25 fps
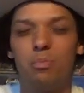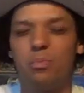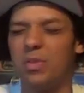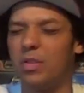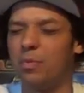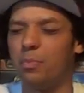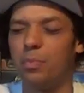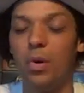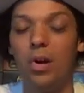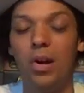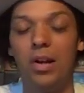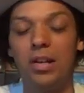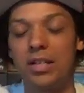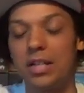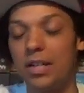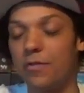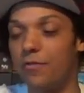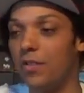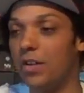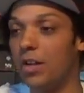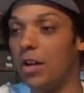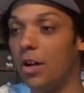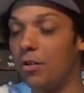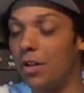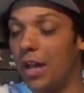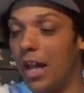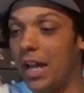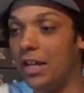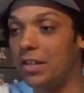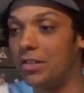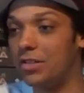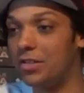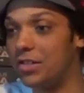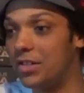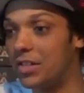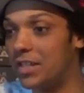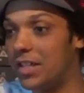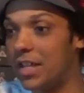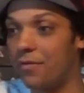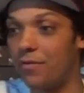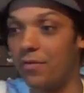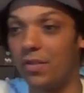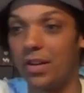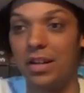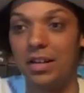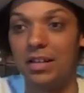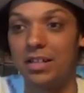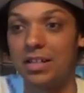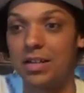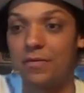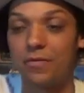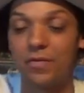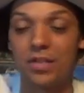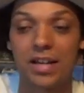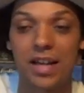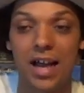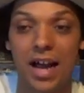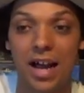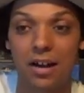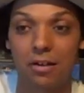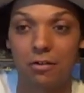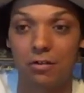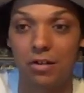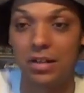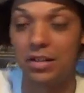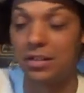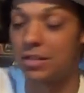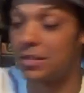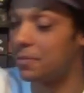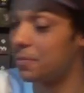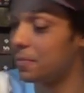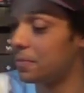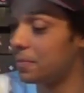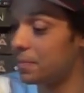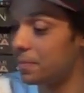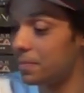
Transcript: just put in different locations, different in different categories.